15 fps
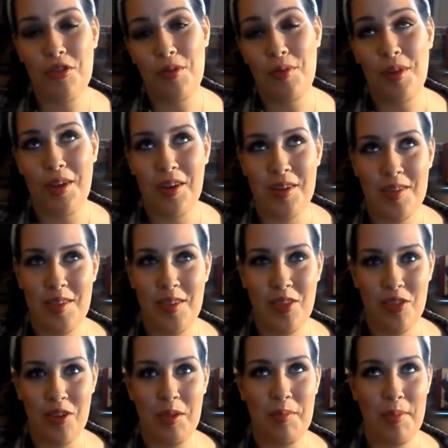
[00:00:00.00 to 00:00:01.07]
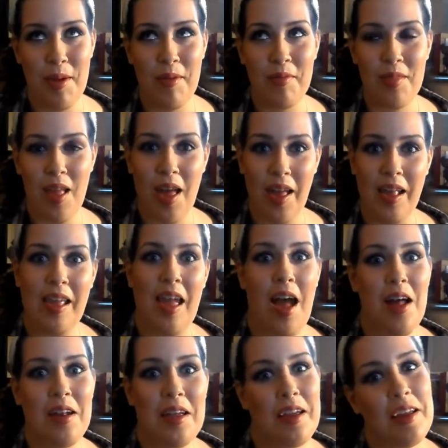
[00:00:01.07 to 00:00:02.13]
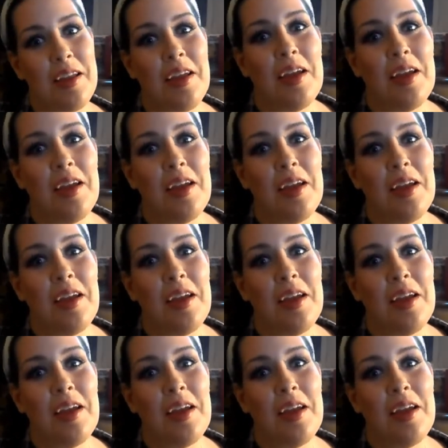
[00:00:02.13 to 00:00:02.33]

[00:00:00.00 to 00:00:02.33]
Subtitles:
2 years and 3 months, I count it.